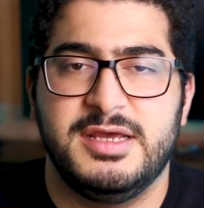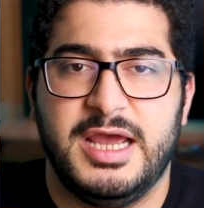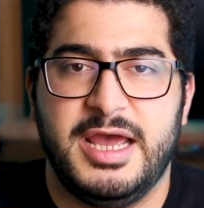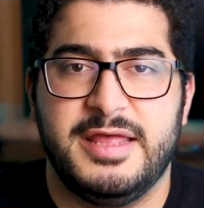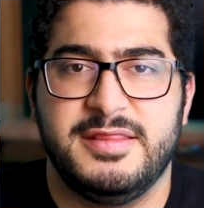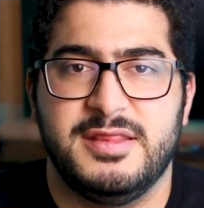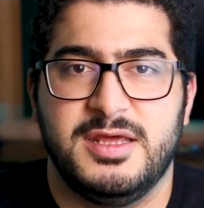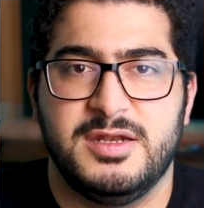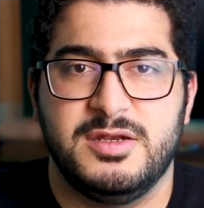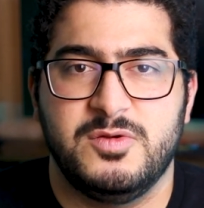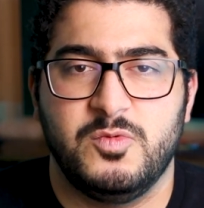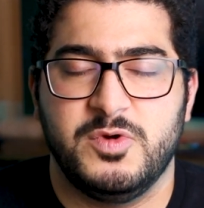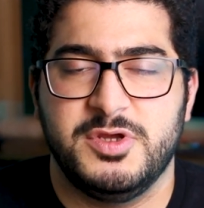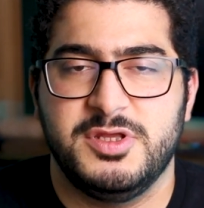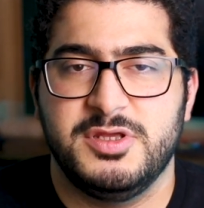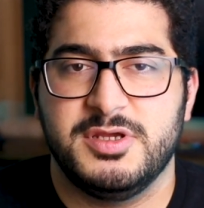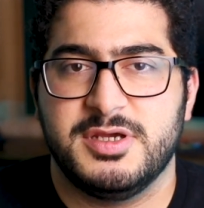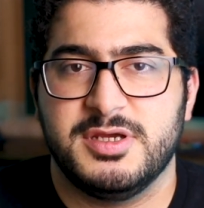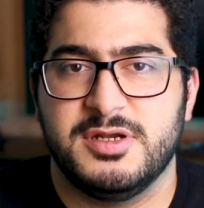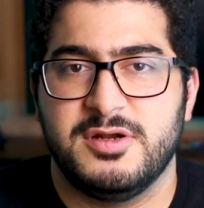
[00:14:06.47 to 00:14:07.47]
And then what
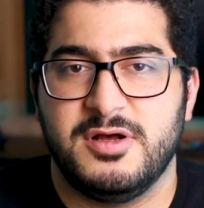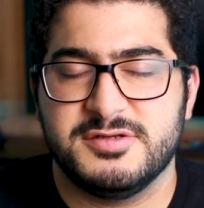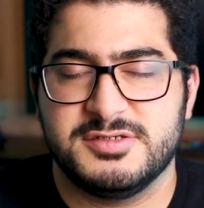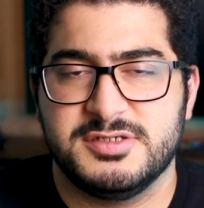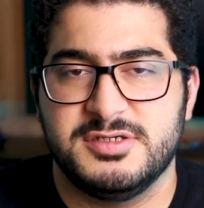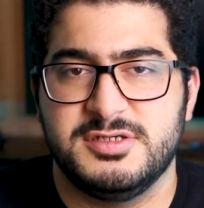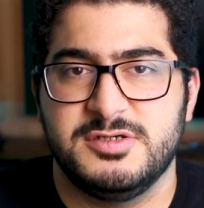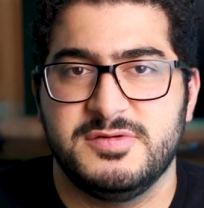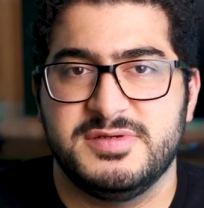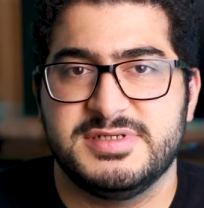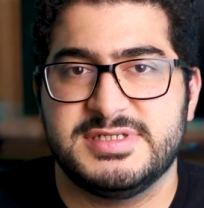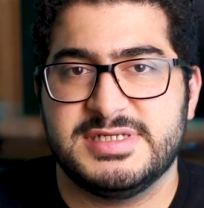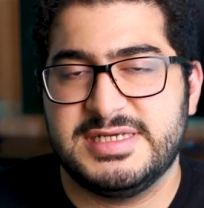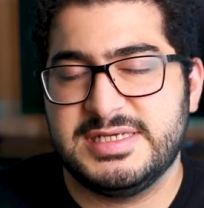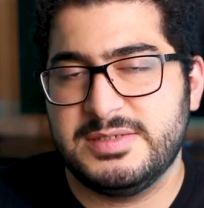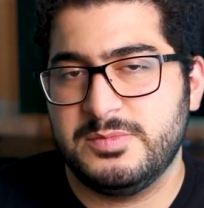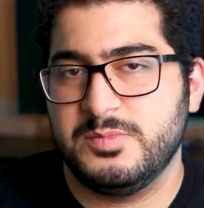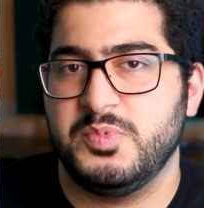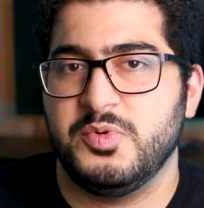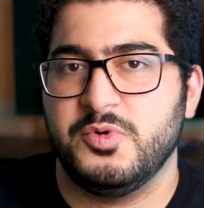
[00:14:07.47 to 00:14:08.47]
you can also do is
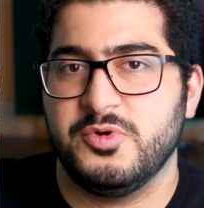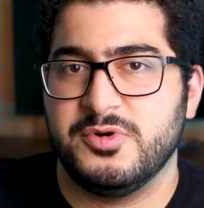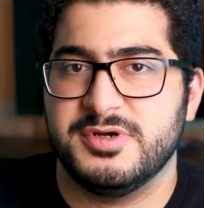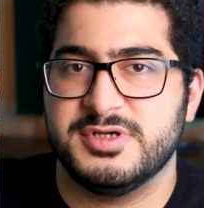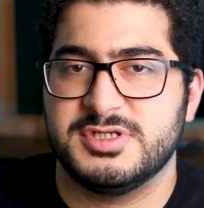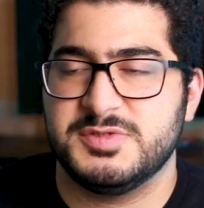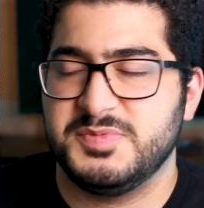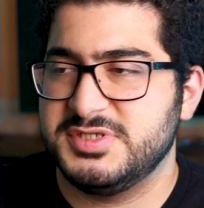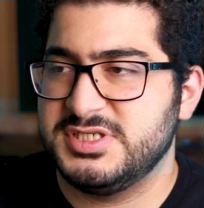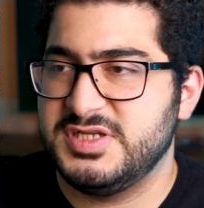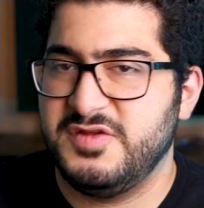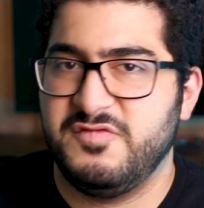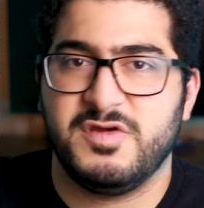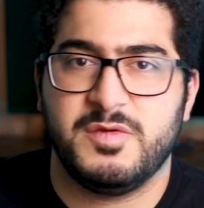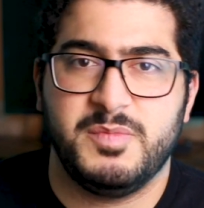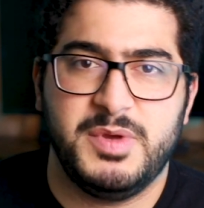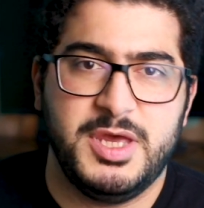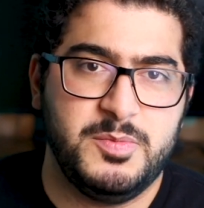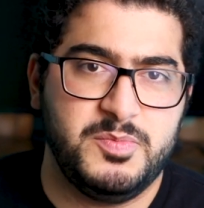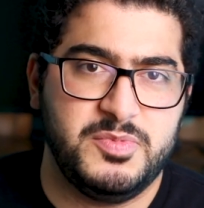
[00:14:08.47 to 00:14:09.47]
import
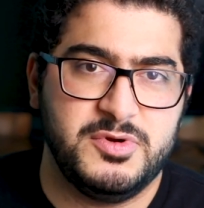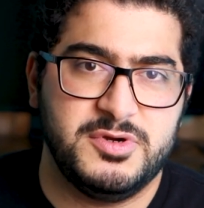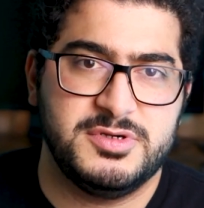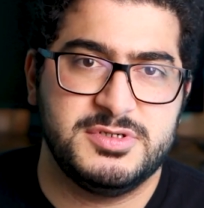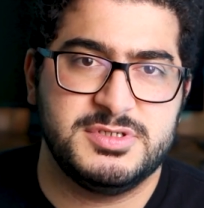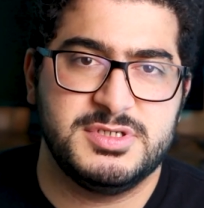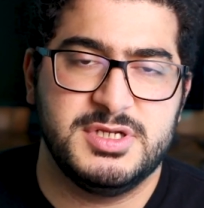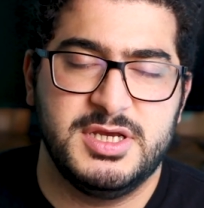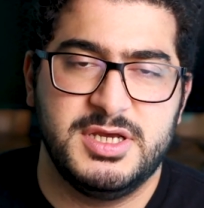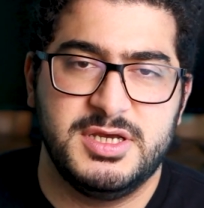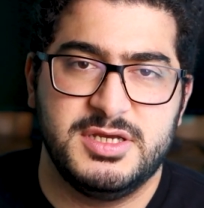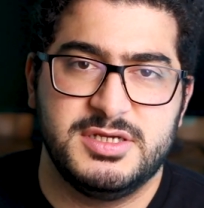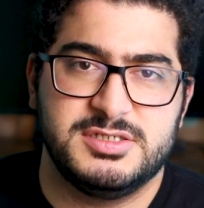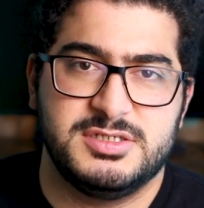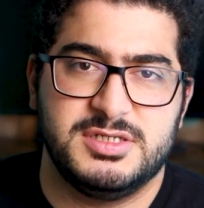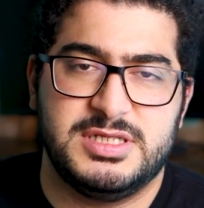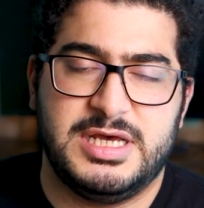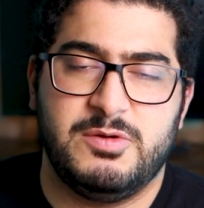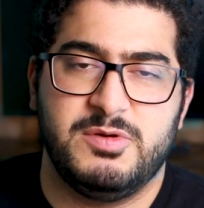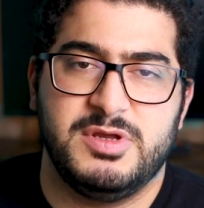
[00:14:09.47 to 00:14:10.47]
specific papers
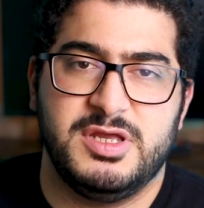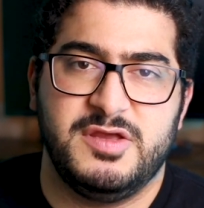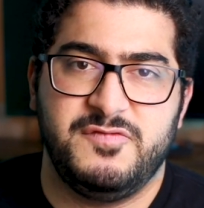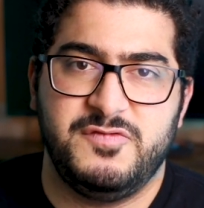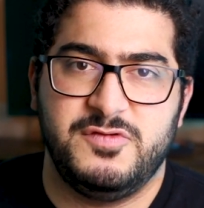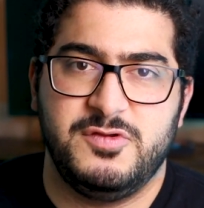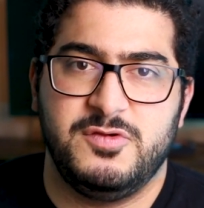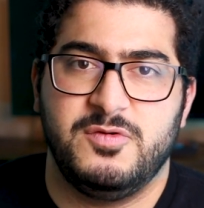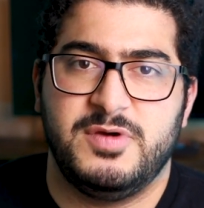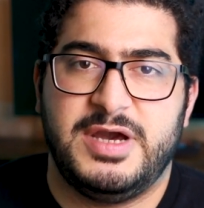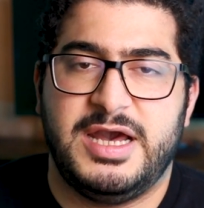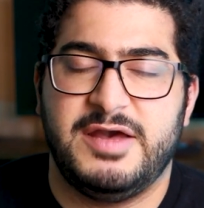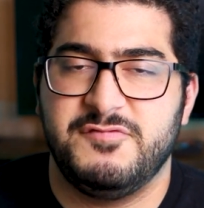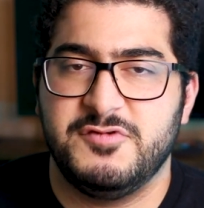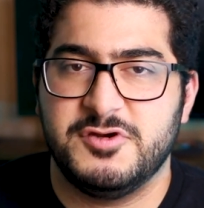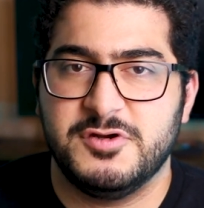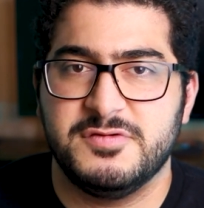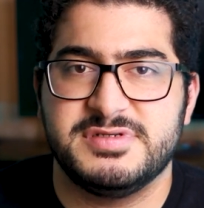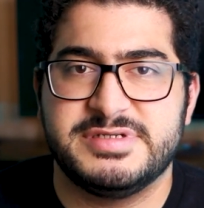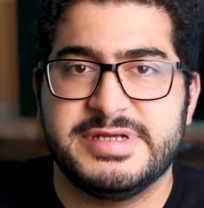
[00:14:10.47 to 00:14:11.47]
so that way, if you have
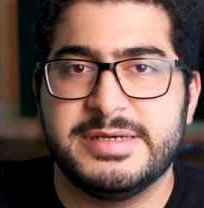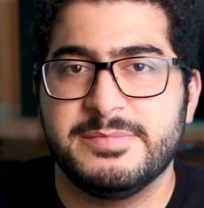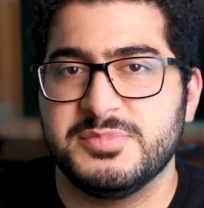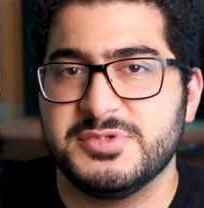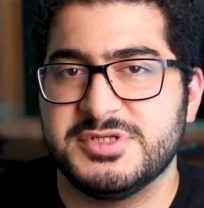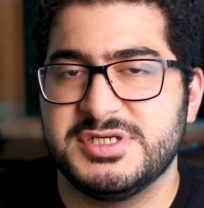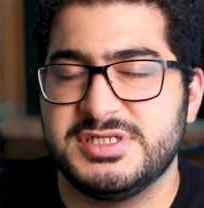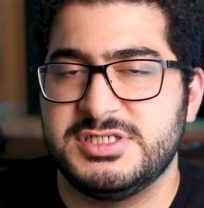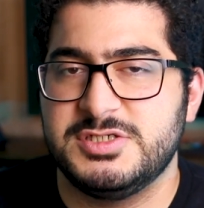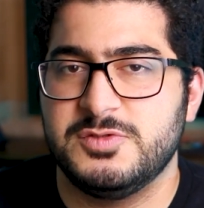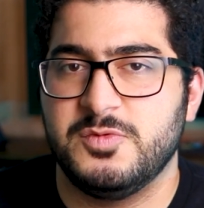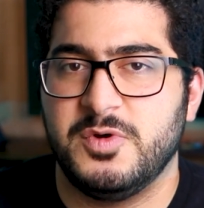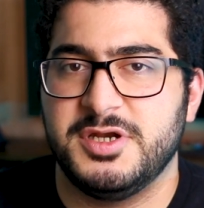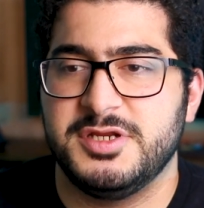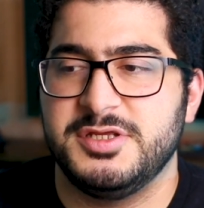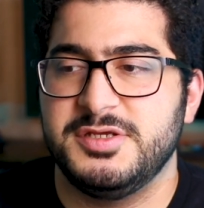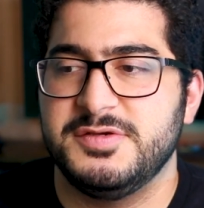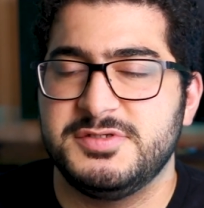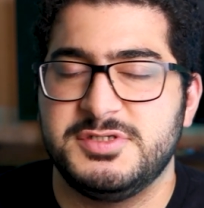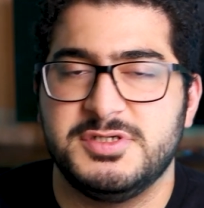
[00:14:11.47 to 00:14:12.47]
your own templates you
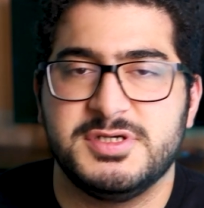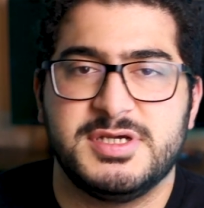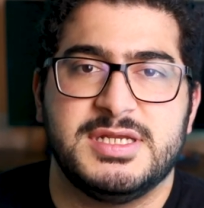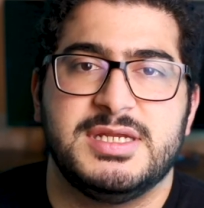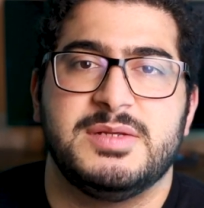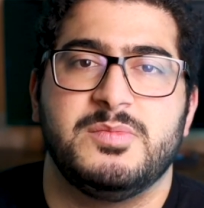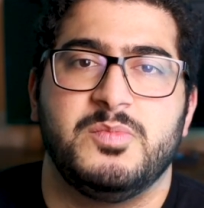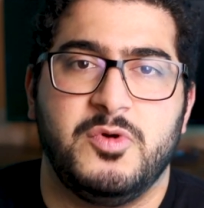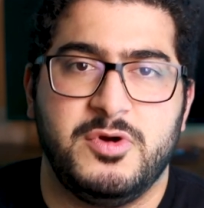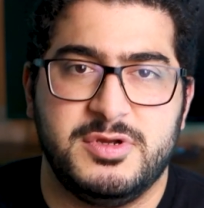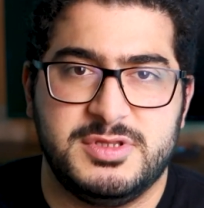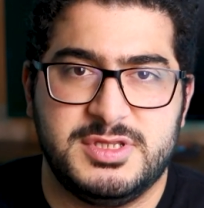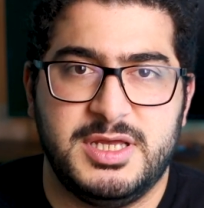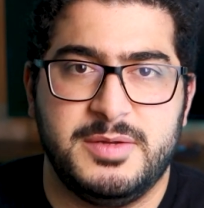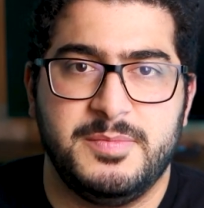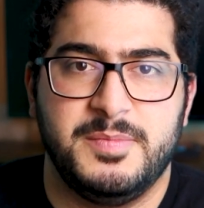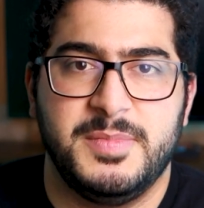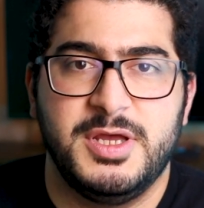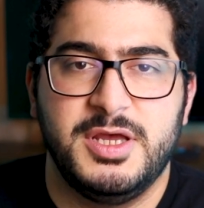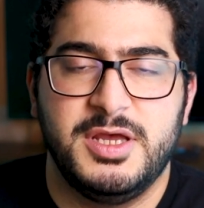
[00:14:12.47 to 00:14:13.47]
wanna use, you can import
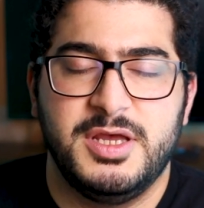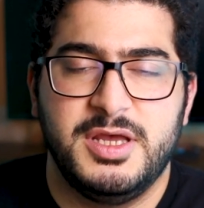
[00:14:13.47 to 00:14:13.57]
them.